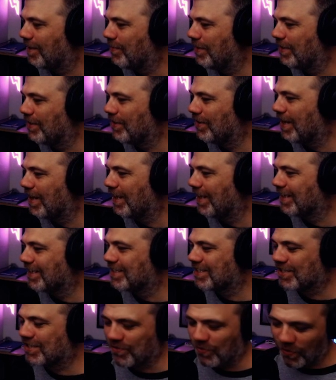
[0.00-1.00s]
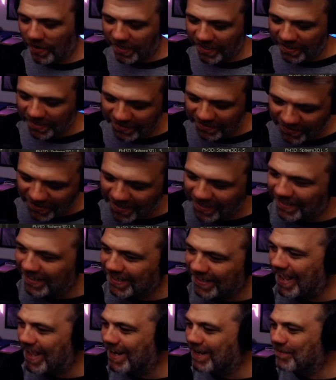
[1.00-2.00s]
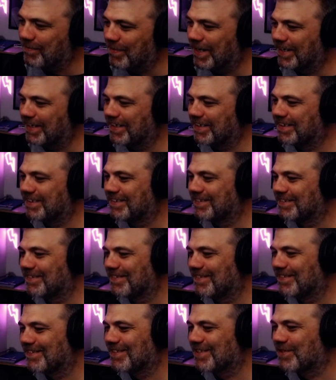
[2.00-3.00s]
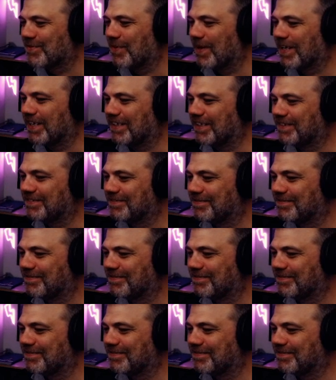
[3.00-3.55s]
mean, they're not like swinging. They're not like animated swinging.